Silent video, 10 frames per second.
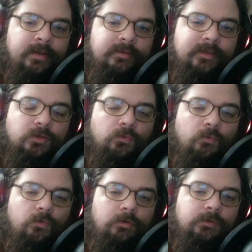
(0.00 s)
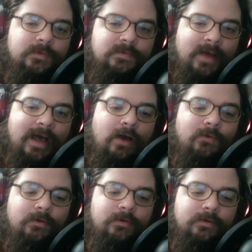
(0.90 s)
that the world was
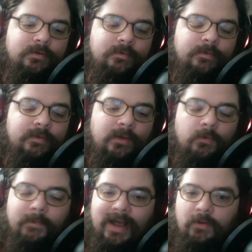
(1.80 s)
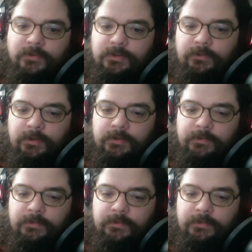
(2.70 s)
powered. They were bound to it.